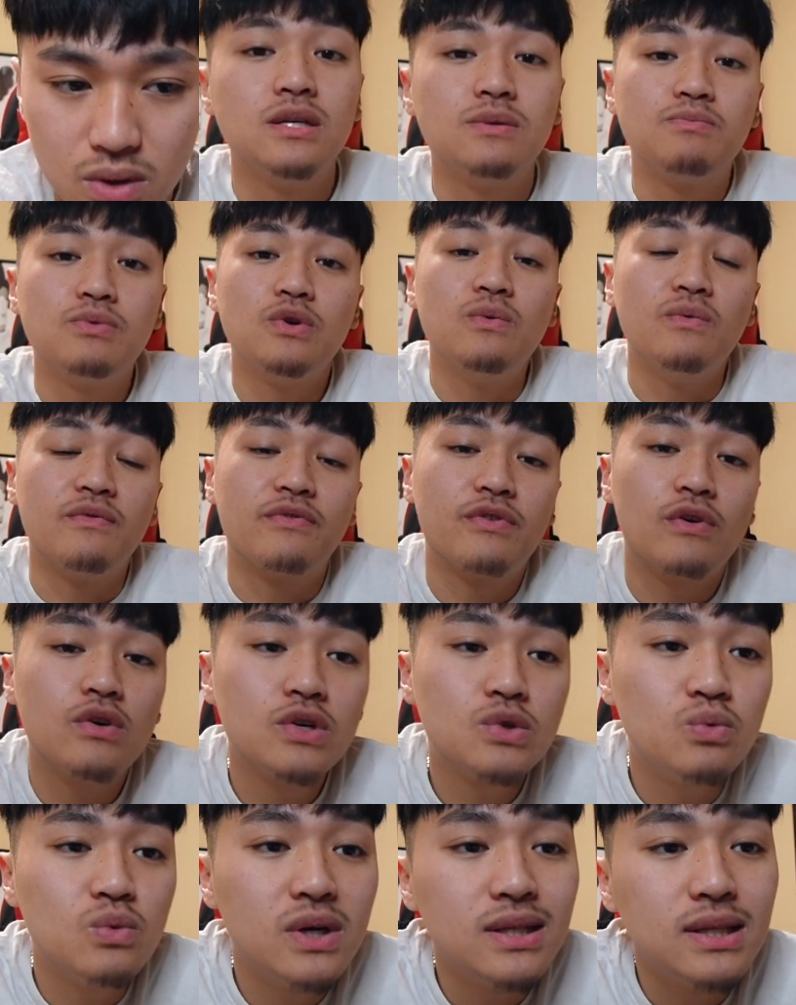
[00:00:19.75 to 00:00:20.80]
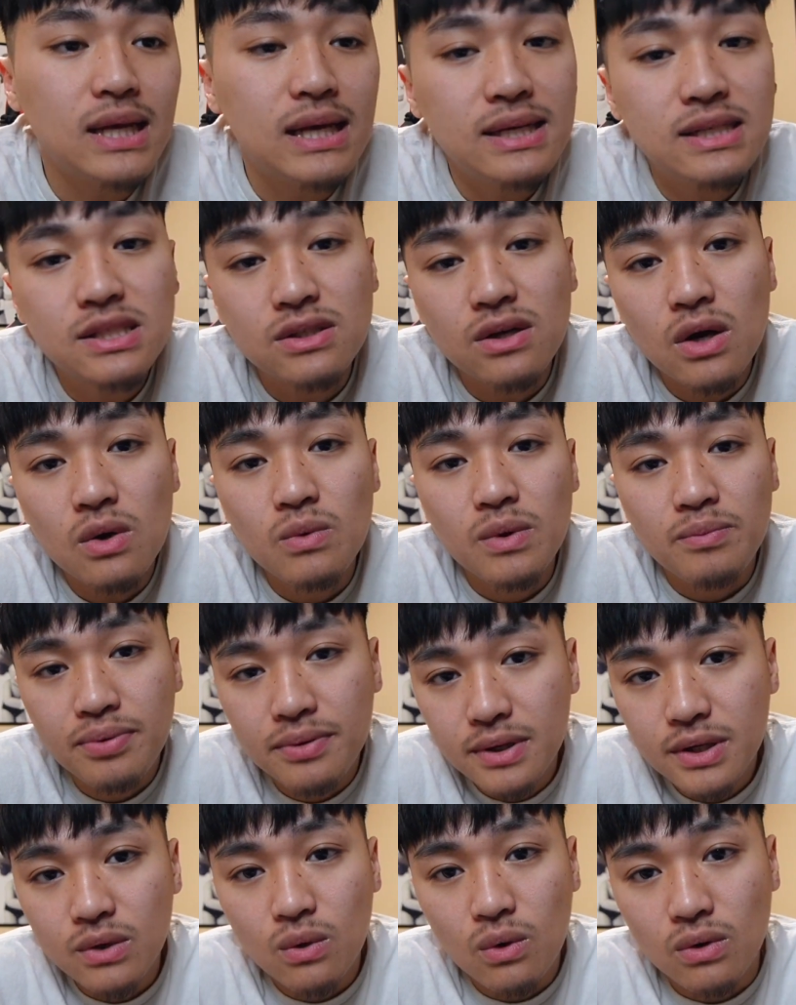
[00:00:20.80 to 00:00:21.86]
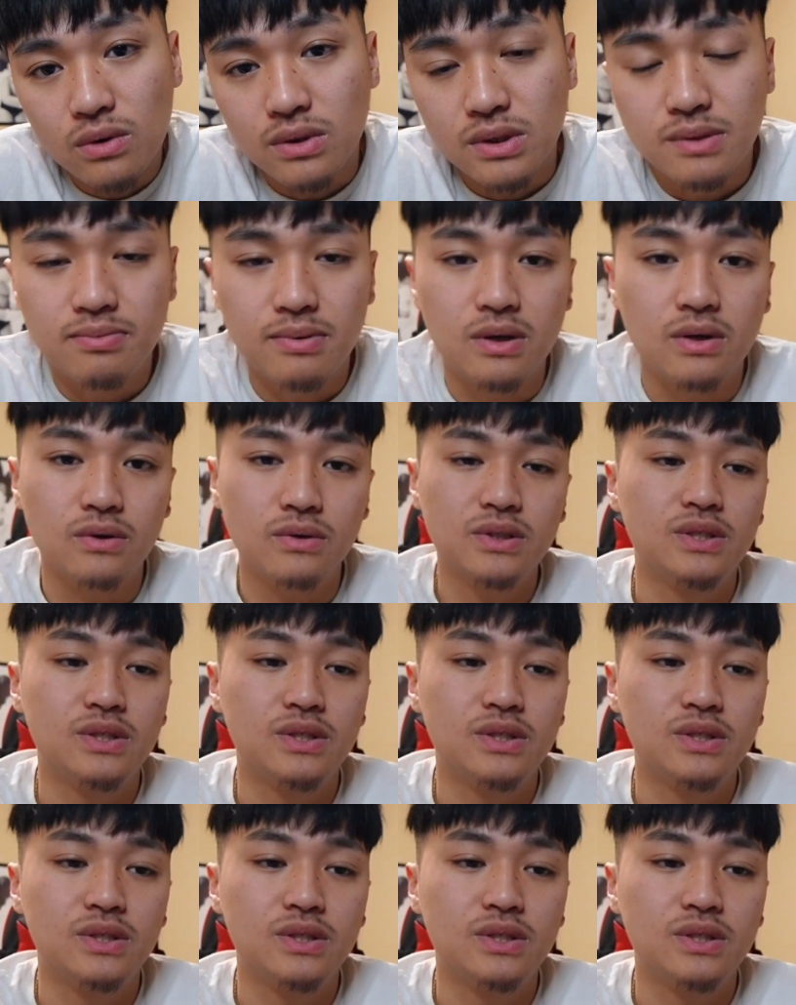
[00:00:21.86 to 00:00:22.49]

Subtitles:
So boom, first one, let's start with pre-orders, bro.